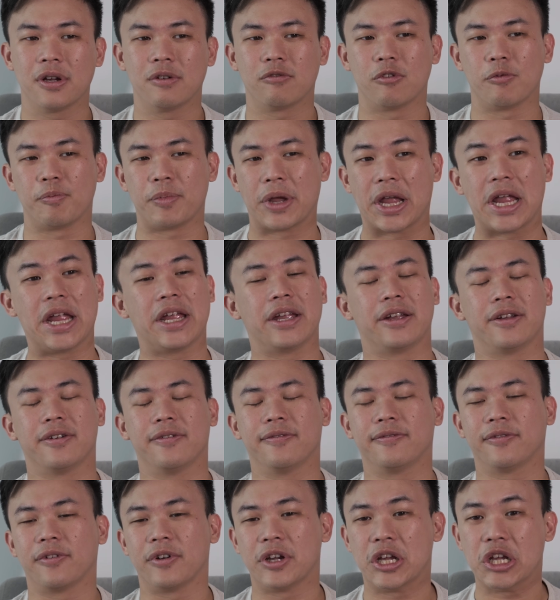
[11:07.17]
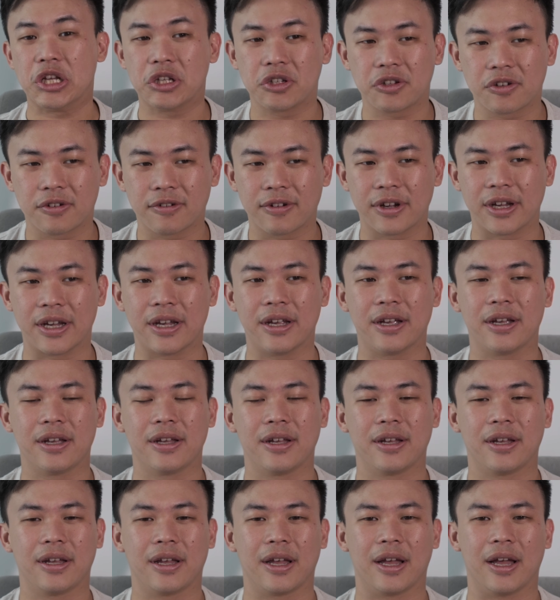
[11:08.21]
we're paying for history,
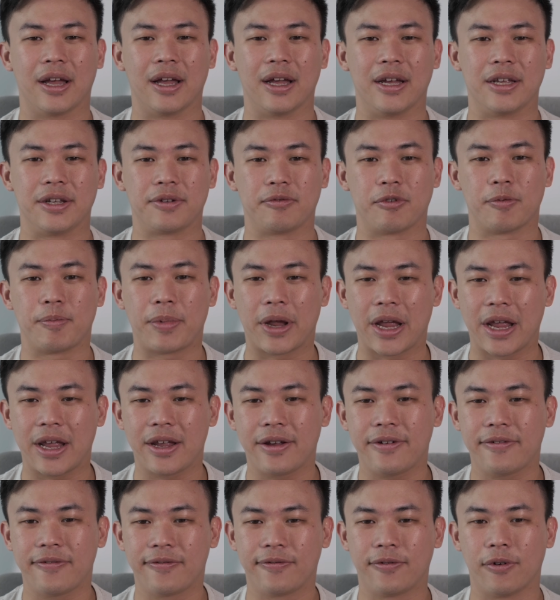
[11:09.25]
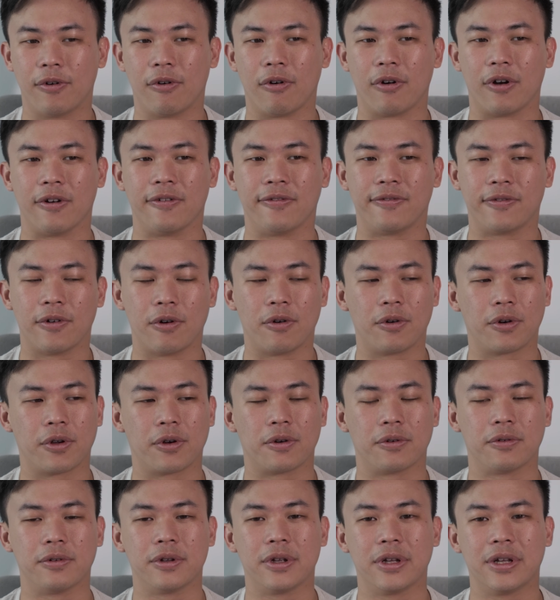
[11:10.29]
and we're paying for a
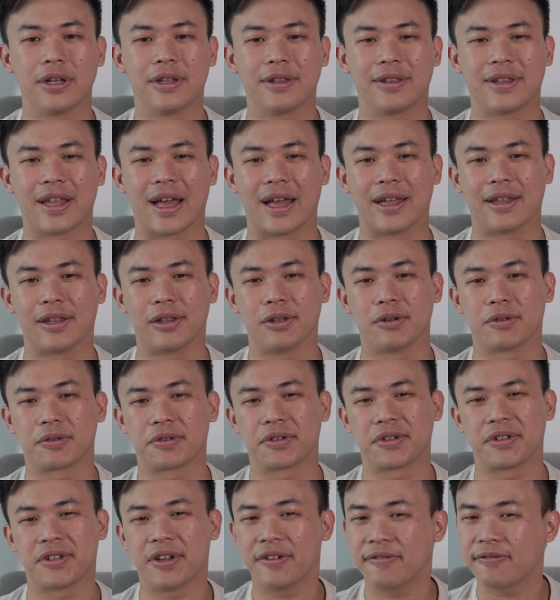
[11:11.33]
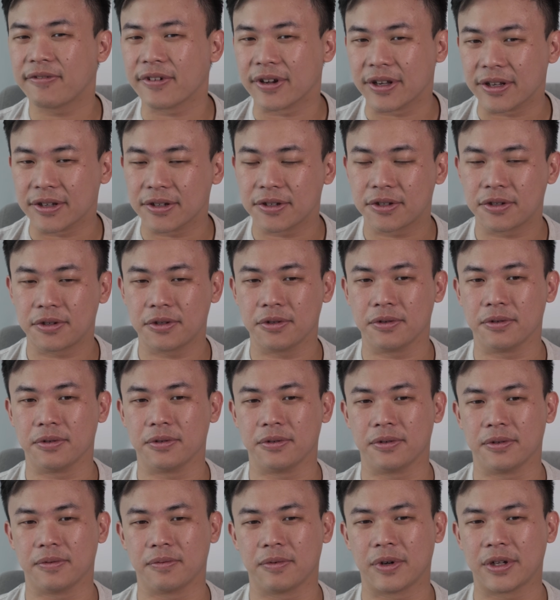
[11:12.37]
photo that looks different
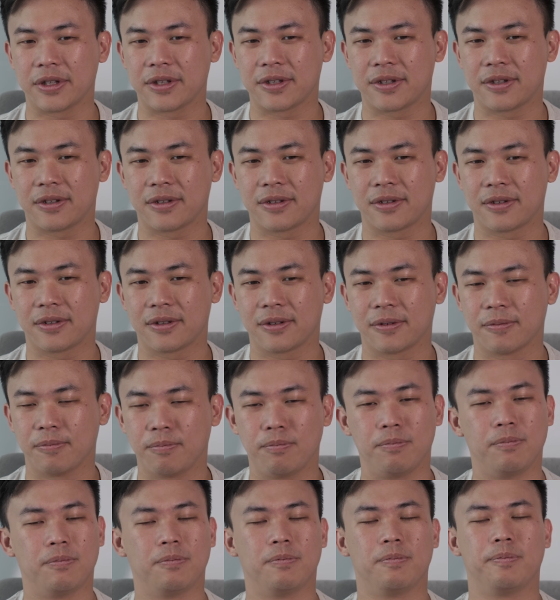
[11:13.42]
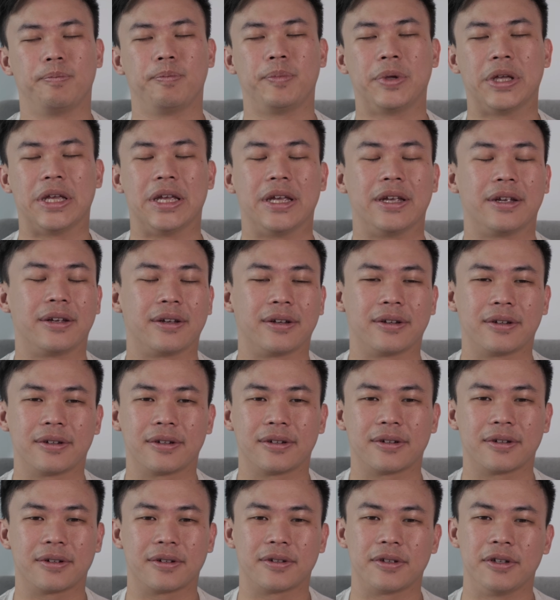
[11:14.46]
to what's being,
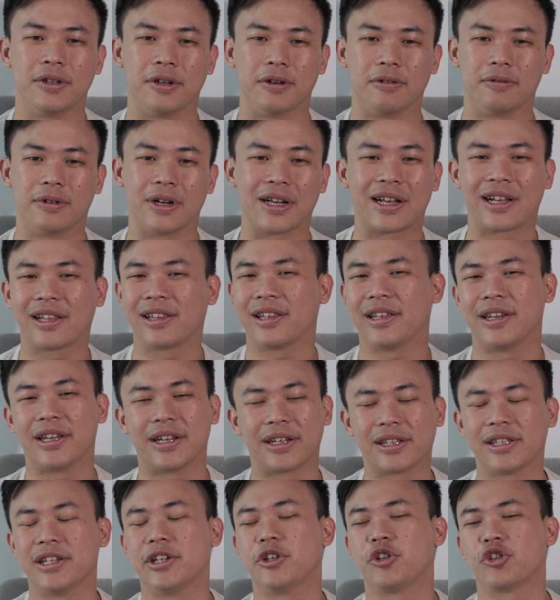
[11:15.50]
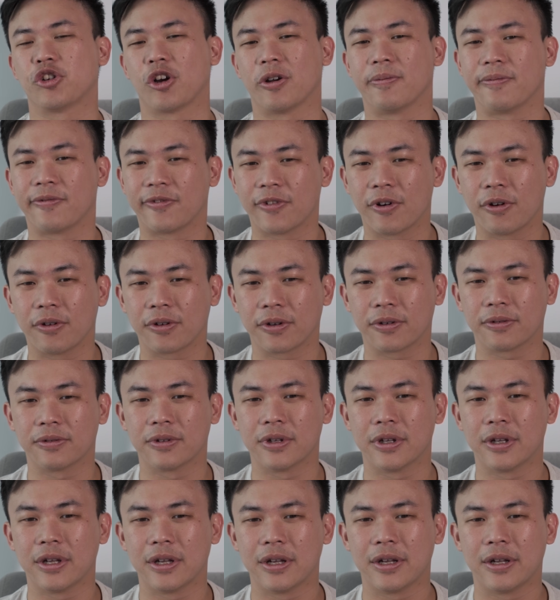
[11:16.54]
a clinically sharp photo.
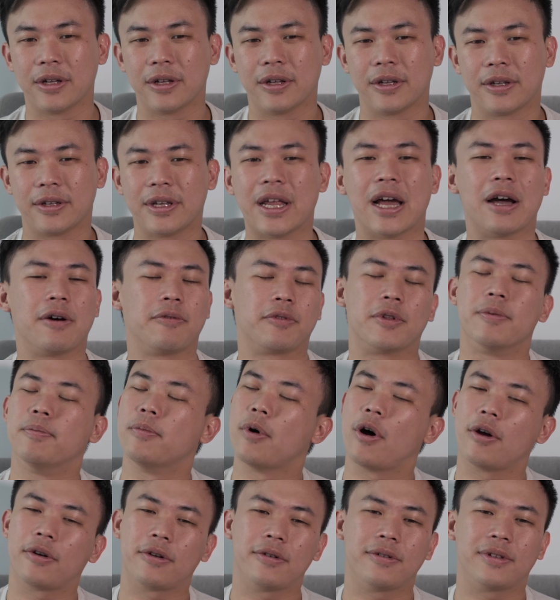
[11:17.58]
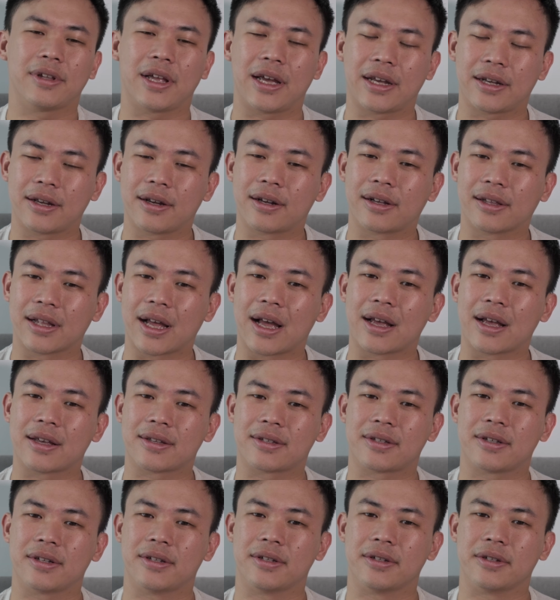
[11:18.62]
Now, the modern Leica
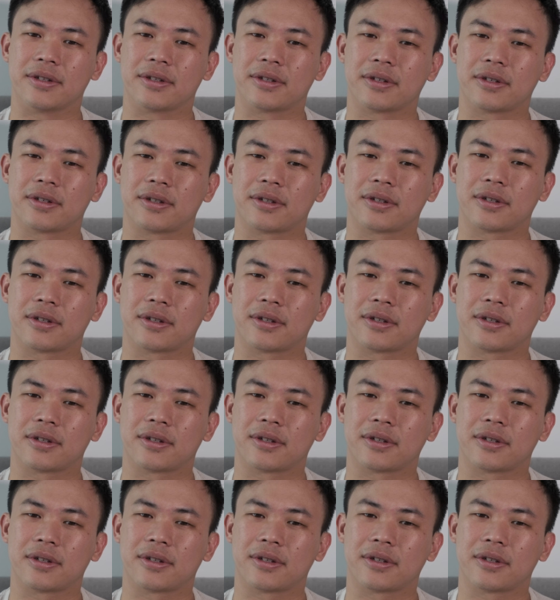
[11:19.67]
glasses